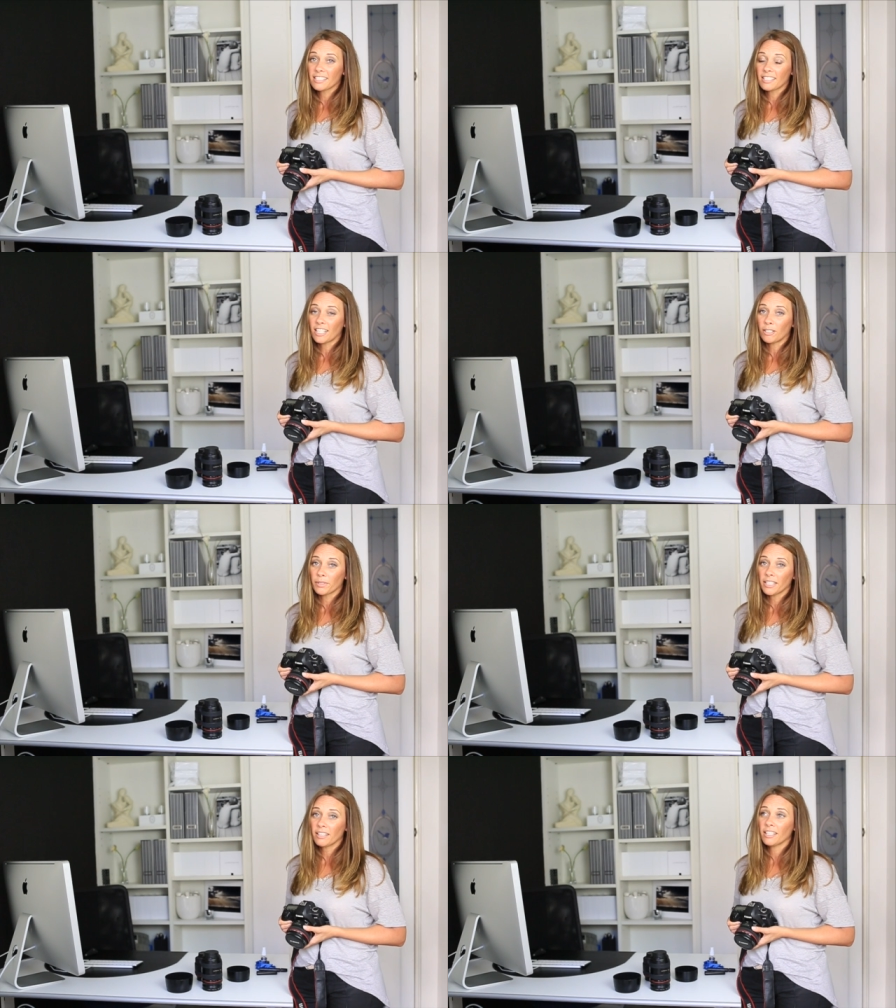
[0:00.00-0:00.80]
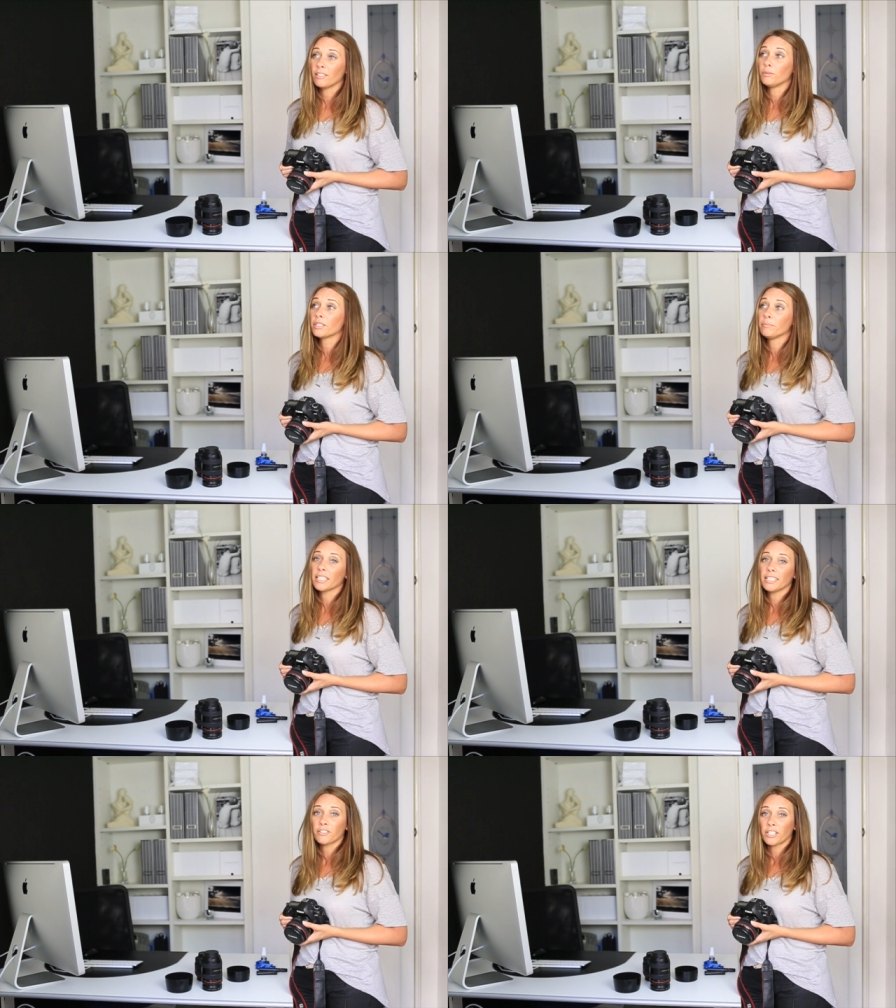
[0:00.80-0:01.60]
to start with, and it will
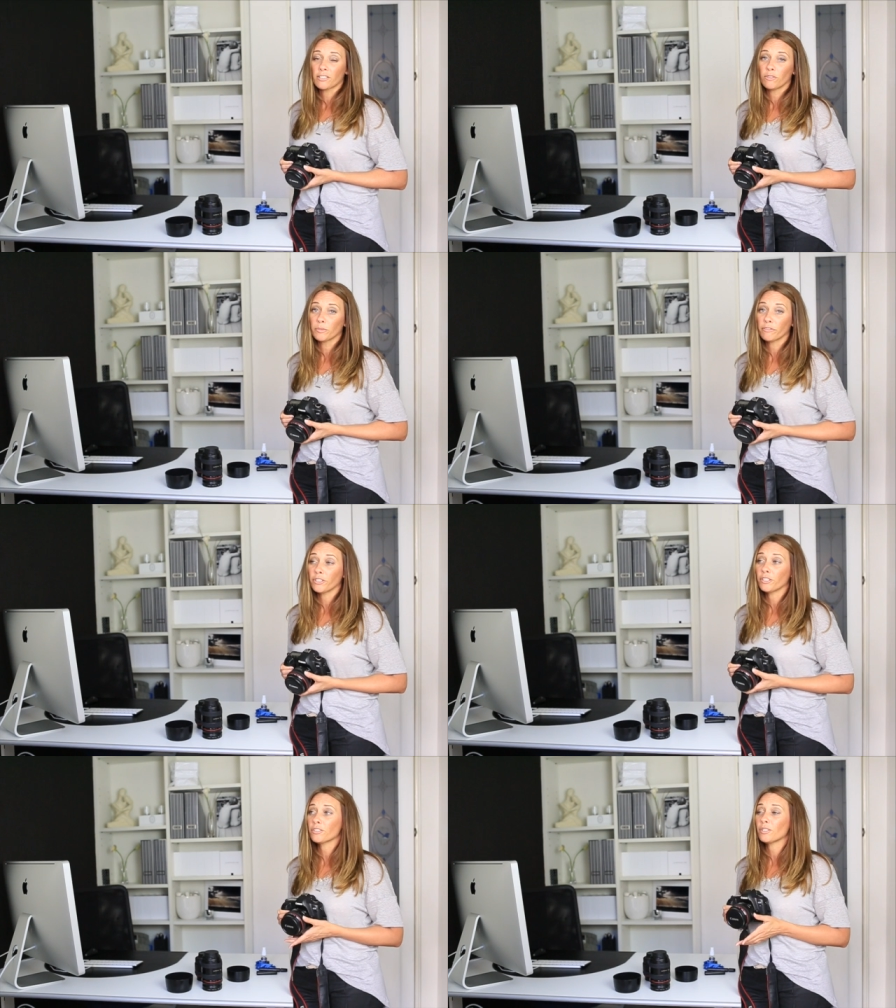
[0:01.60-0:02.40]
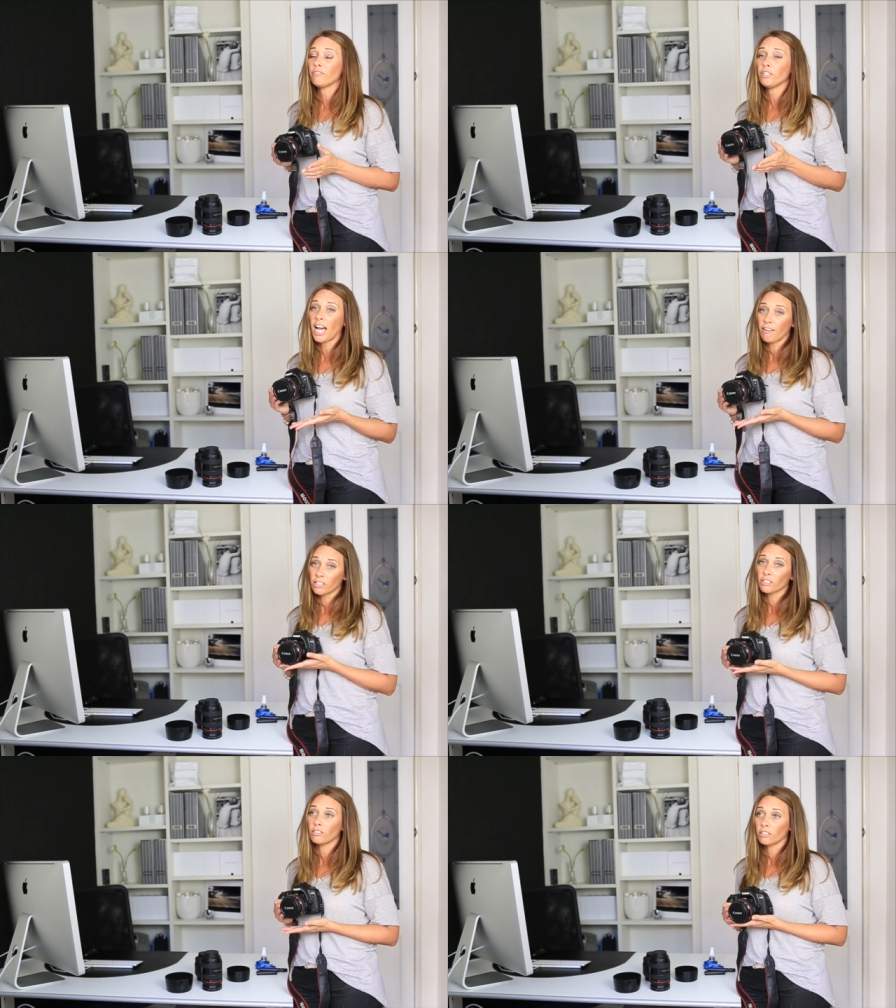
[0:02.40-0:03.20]
completely transform your photos. So if you
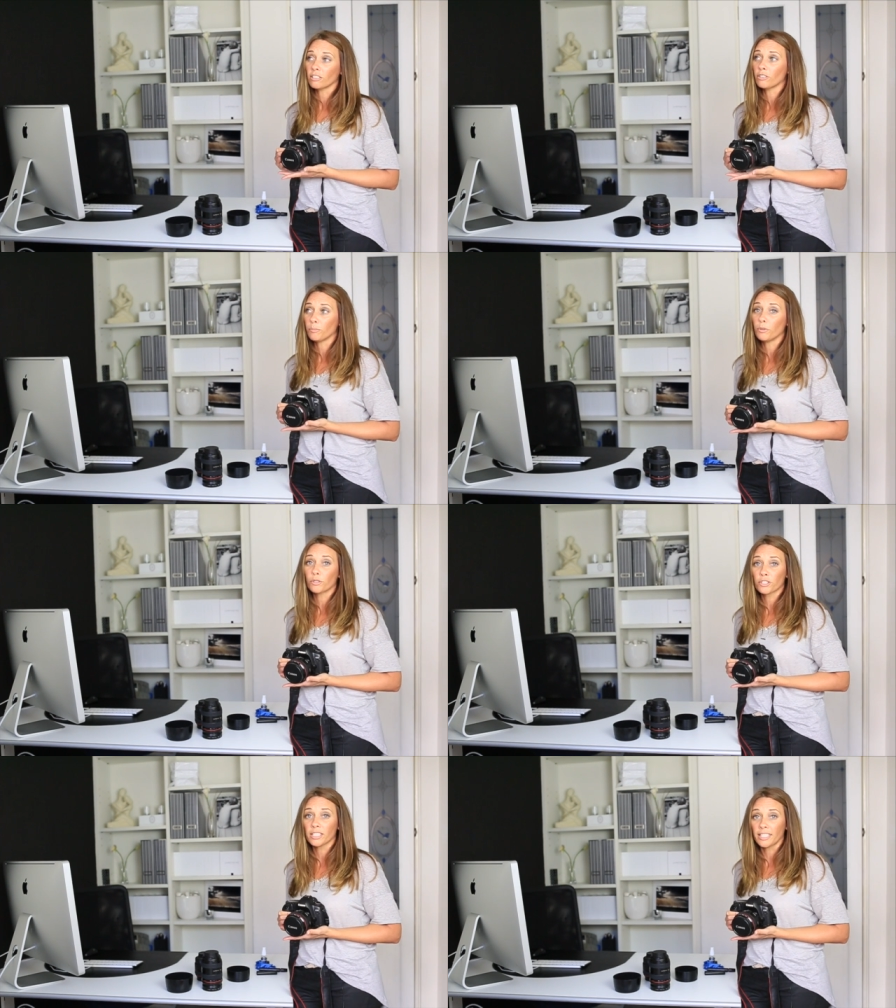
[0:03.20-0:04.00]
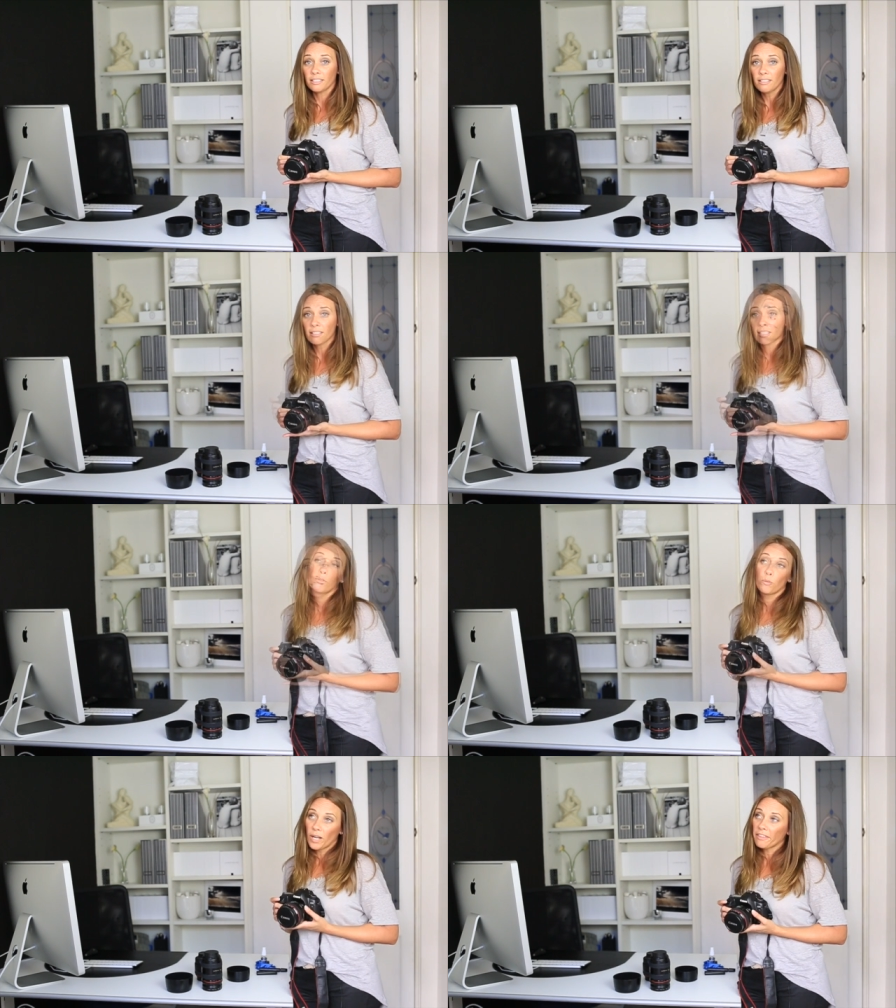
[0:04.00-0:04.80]
haven't gone and got a portrait lens,
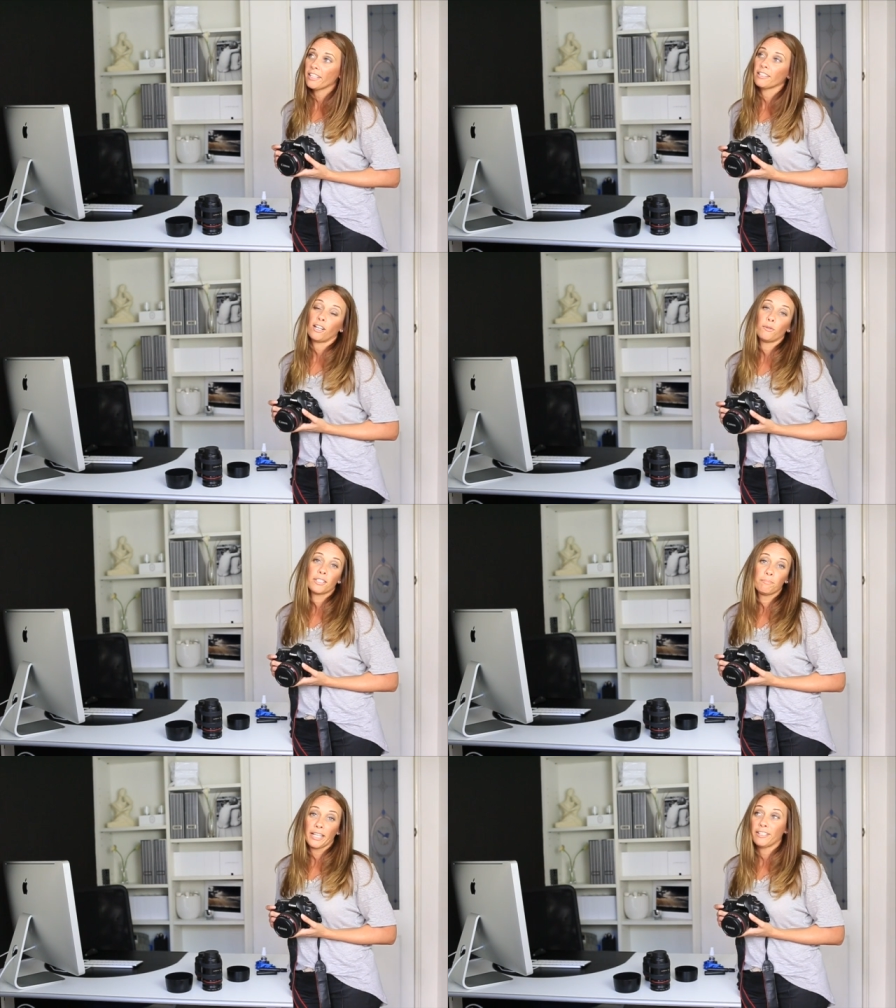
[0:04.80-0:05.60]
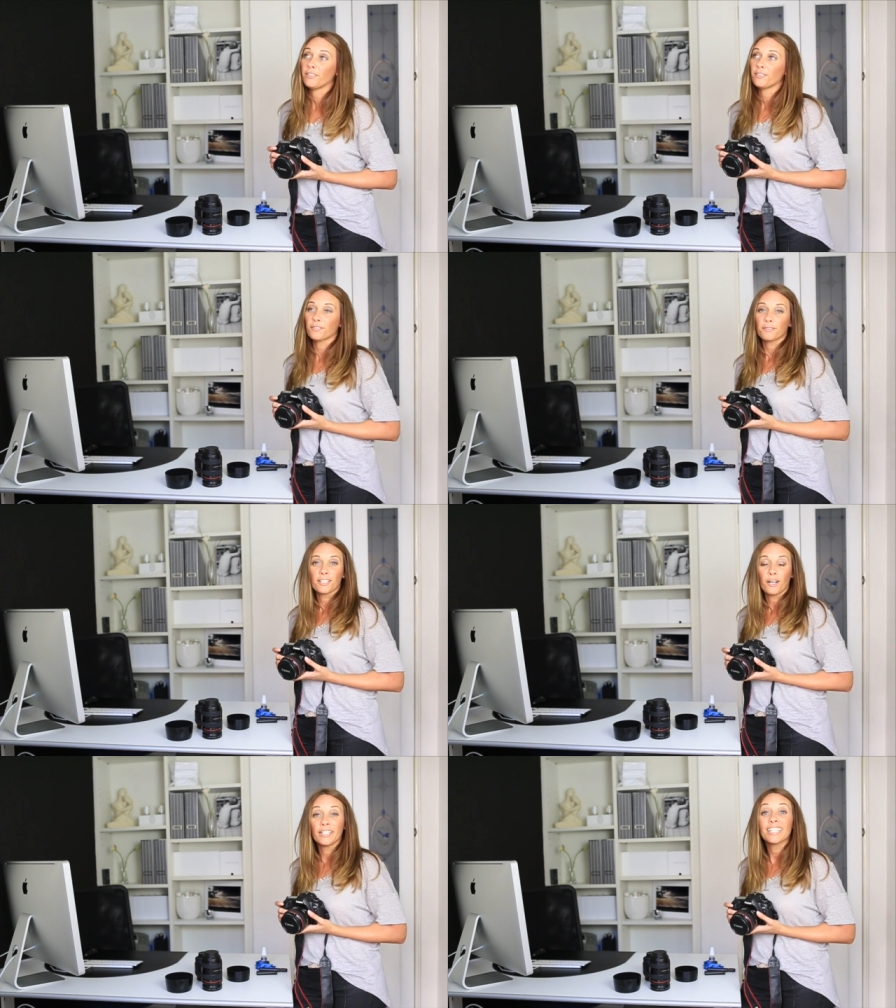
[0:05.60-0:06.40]
the one thing that I would beg you to do is
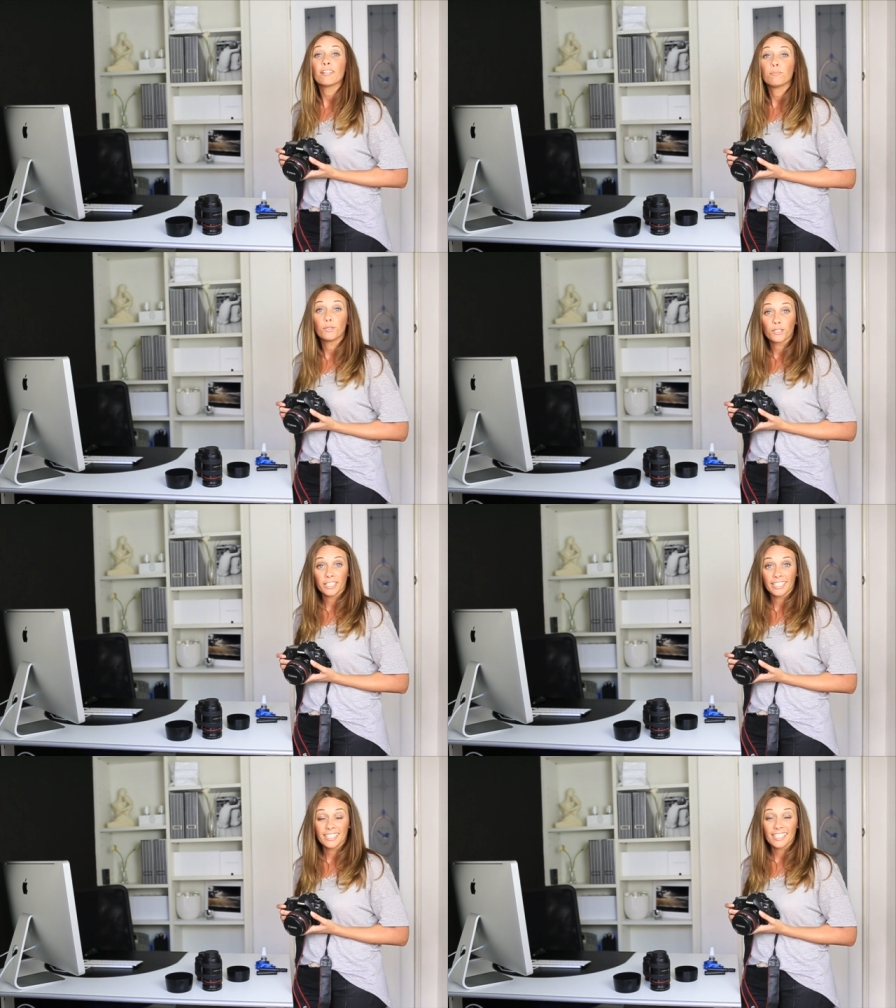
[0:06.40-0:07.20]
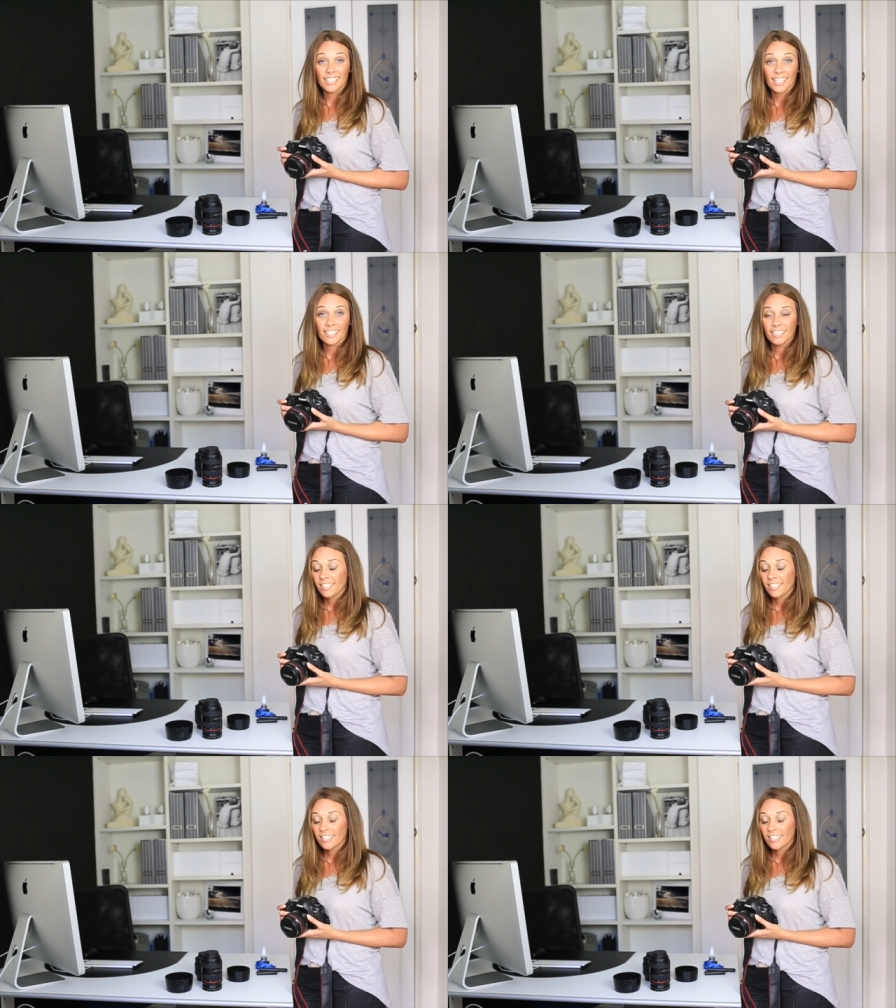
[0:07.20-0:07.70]
go and get a portrait lens today.